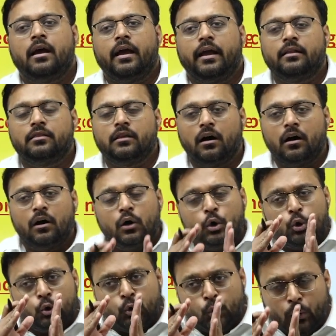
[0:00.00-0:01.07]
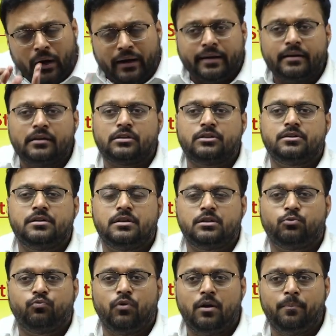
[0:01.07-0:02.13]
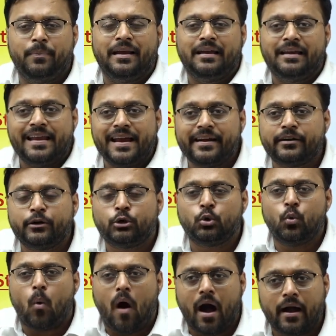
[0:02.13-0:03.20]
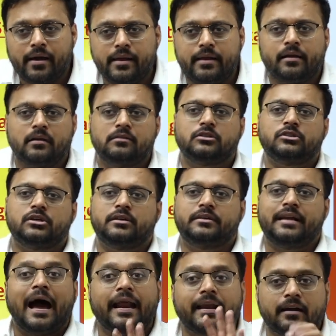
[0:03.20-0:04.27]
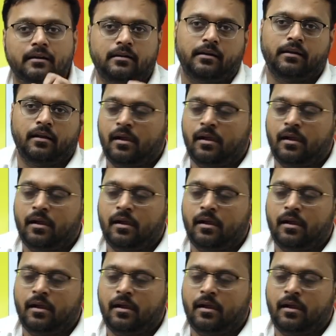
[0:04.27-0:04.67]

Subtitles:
in the rural industries will be linked to agriculture directly.